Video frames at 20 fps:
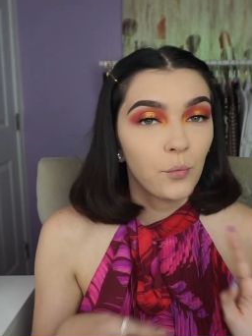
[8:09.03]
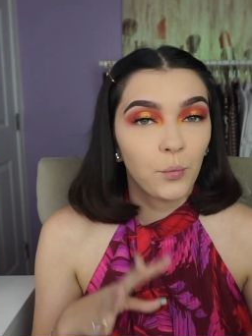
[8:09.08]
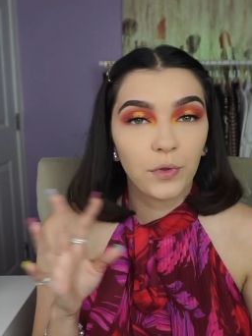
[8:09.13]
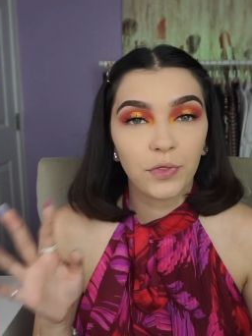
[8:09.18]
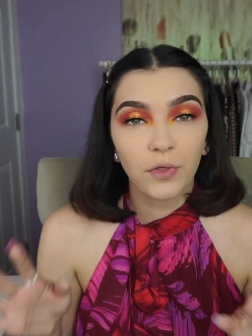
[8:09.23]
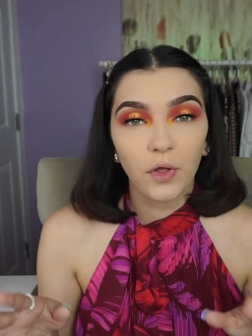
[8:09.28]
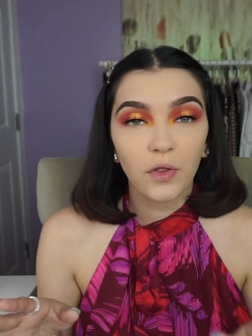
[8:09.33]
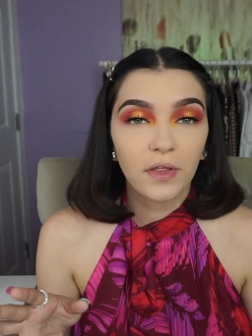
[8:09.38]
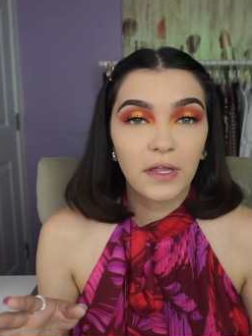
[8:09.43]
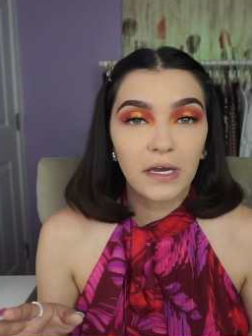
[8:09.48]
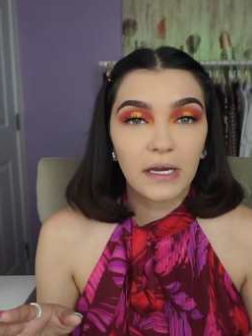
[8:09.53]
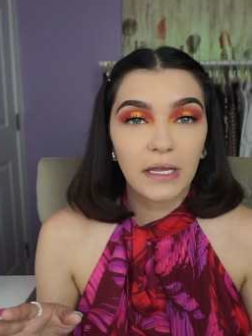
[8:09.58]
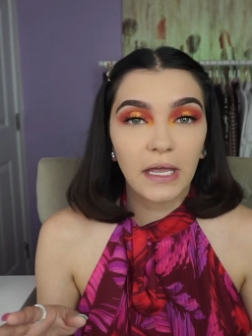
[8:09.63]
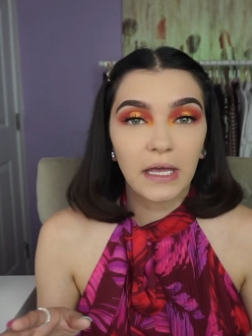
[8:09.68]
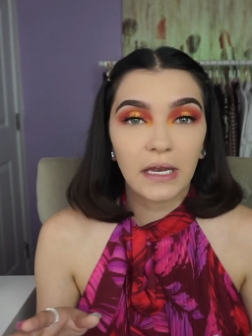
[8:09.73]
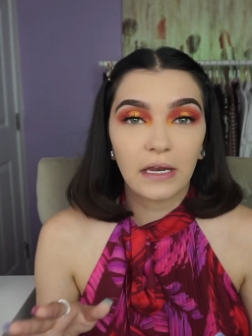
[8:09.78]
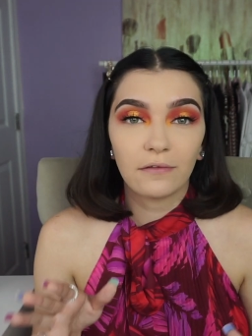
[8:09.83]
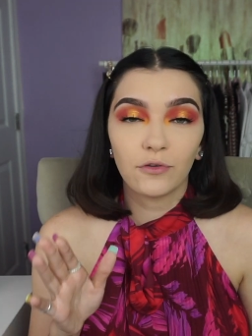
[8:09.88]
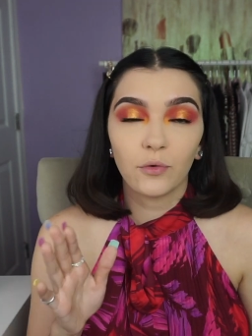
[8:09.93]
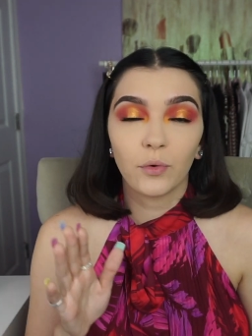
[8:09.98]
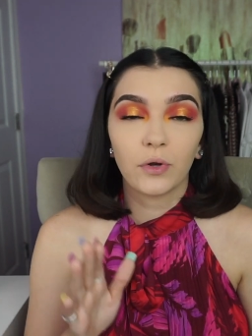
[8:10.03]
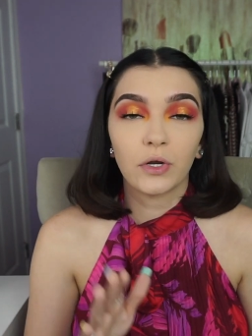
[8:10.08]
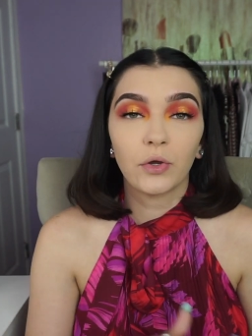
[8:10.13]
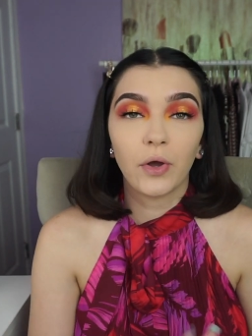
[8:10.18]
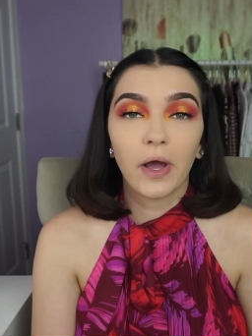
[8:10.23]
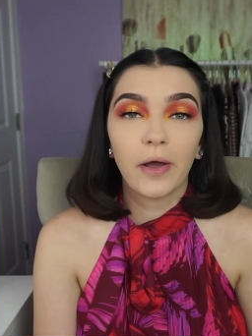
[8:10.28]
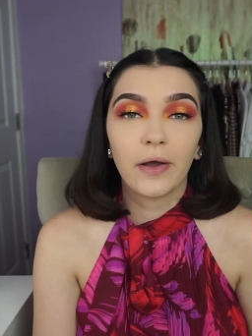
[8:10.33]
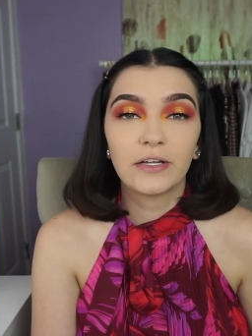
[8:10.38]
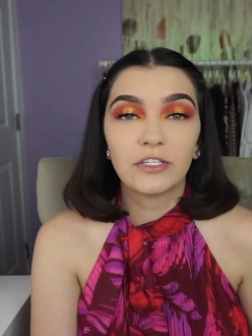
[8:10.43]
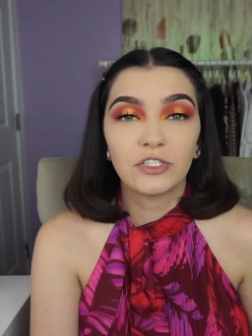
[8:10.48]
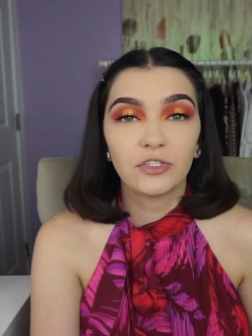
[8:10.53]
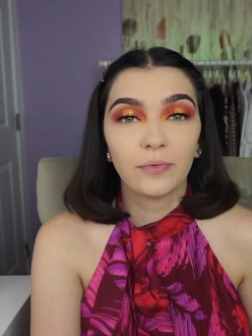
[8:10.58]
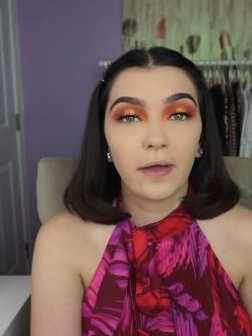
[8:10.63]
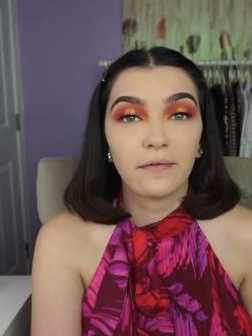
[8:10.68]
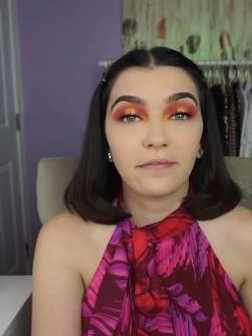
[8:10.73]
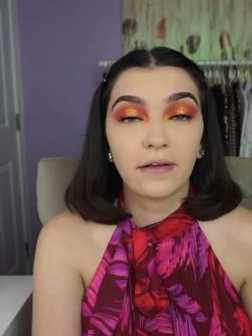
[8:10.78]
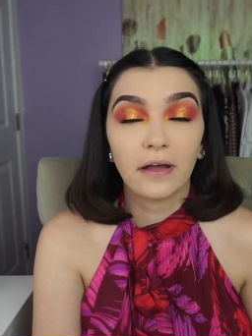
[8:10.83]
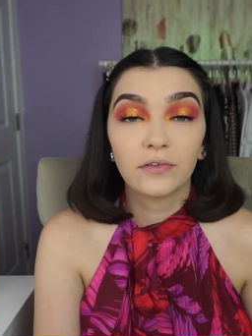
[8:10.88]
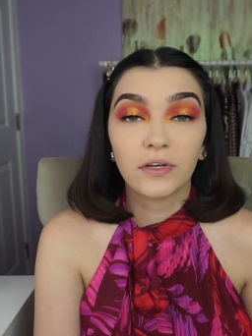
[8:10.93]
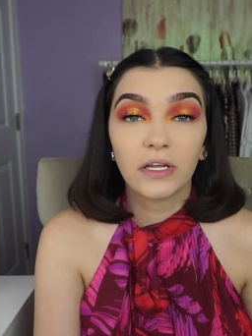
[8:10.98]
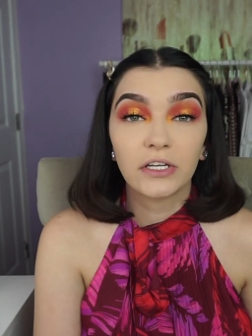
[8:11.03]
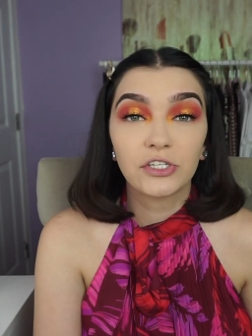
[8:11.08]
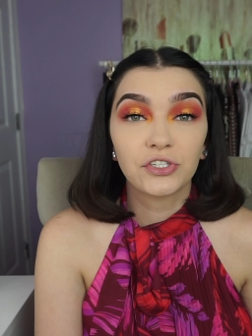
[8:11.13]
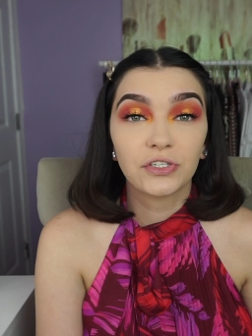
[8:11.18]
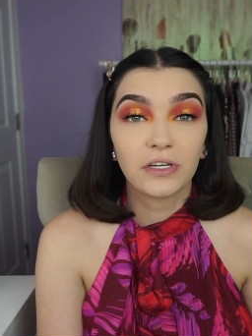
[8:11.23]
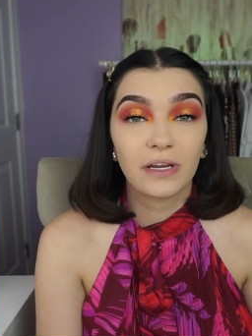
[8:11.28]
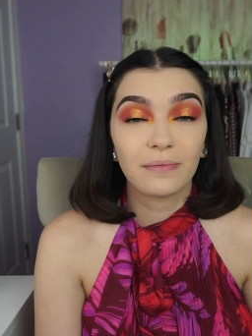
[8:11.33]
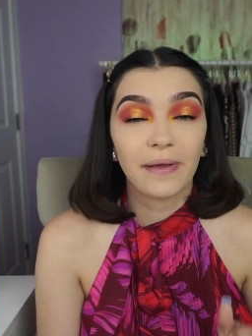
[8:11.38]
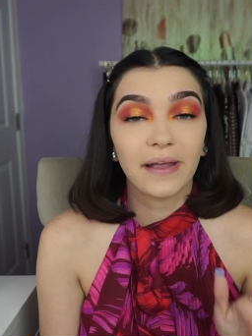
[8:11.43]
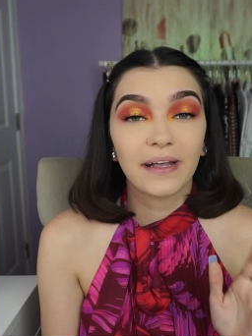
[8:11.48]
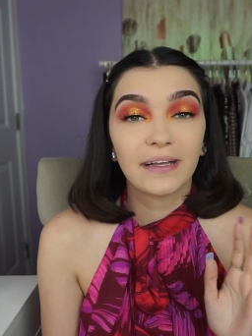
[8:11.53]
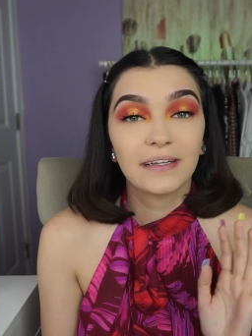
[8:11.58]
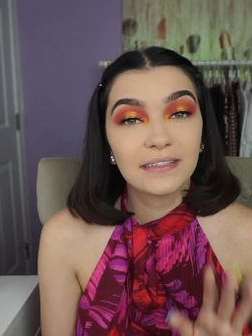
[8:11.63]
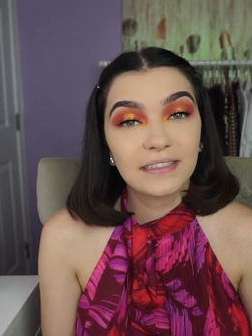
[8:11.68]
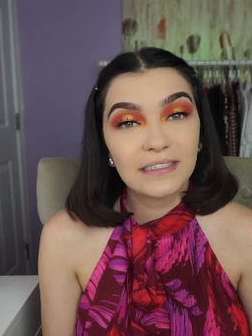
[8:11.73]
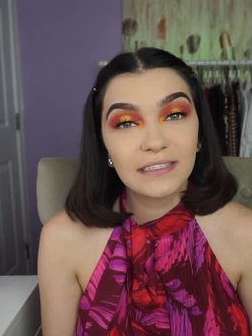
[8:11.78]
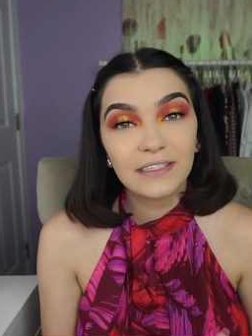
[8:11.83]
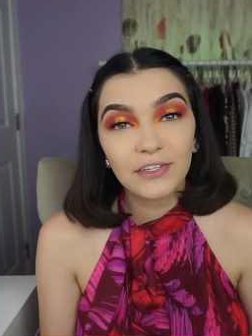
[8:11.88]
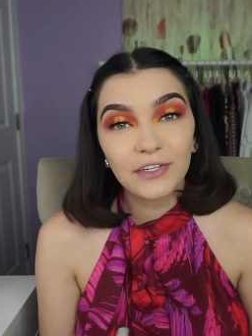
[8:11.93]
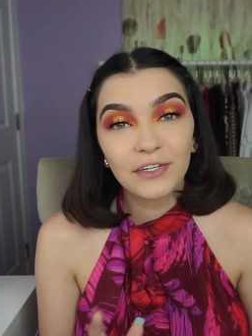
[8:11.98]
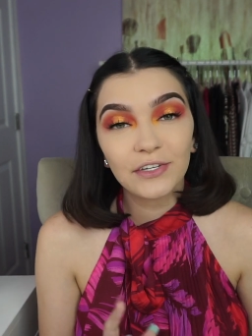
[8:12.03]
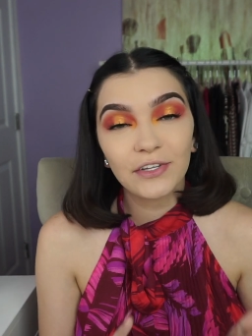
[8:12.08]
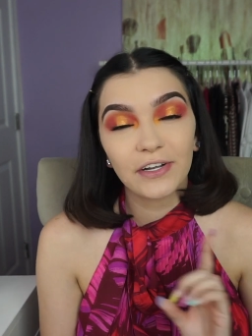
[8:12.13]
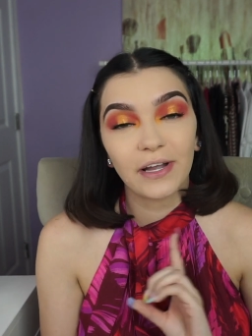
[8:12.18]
with all that. Again, if you want to know how I do my foundation and my concealer,